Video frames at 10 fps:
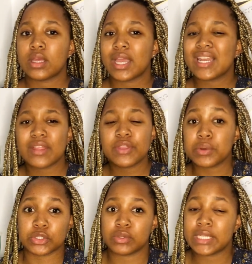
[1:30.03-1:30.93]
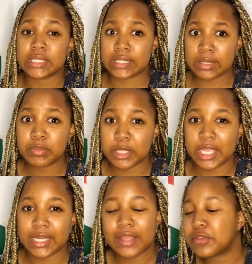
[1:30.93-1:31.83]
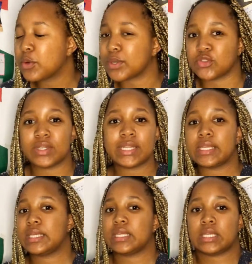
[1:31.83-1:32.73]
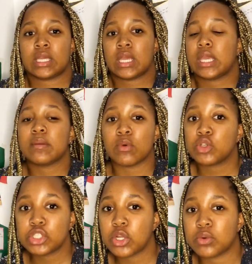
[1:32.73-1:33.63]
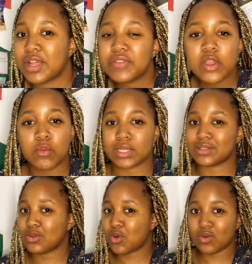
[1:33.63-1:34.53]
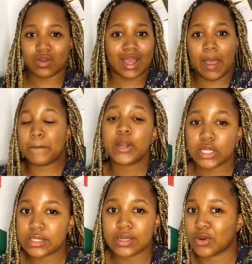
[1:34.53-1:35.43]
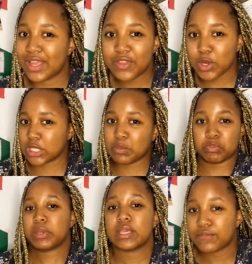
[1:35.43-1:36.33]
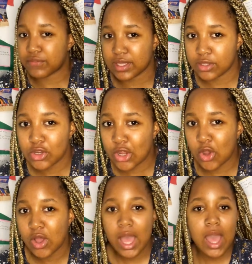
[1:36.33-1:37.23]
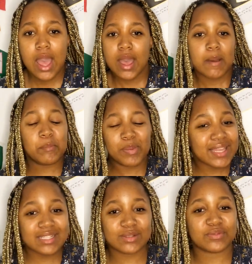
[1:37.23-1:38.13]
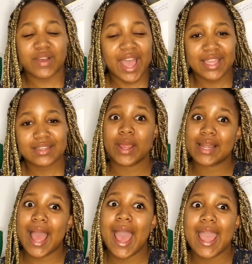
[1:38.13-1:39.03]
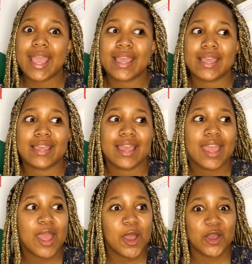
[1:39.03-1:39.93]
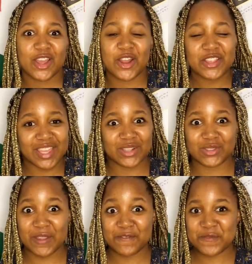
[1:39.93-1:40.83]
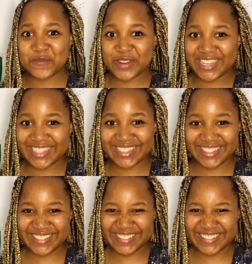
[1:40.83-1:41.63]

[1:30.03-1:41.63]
And nothing was really deep there. Nothing was really emotional. Nothing was personal. Nothing was beefy, you know. But it's fine. And I heard that I was going for boardings